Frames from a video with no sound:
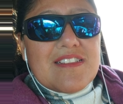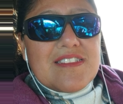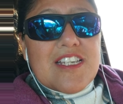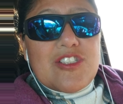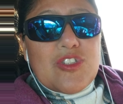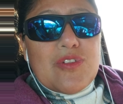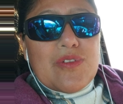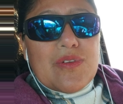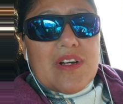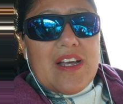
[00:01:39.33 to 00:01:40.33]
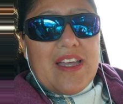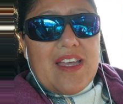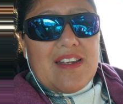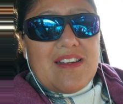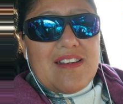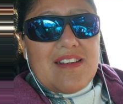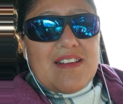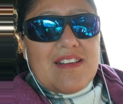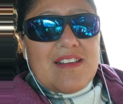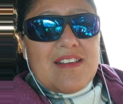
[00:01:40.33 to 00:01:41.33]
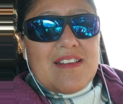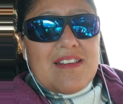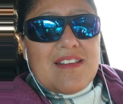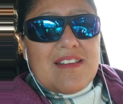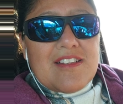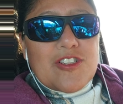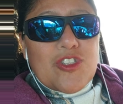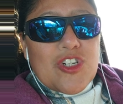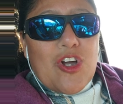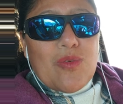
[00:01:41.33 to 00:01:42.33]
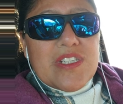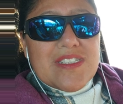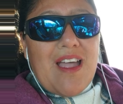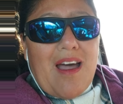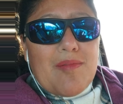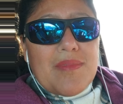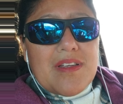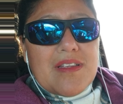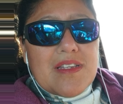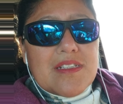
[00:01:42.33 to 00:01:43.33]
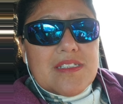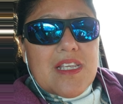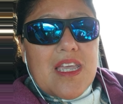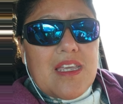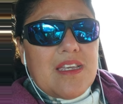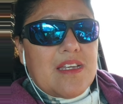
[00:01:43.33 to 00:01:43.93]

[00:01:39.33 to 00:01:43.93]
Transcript: sends you ahead. You should always stop and say,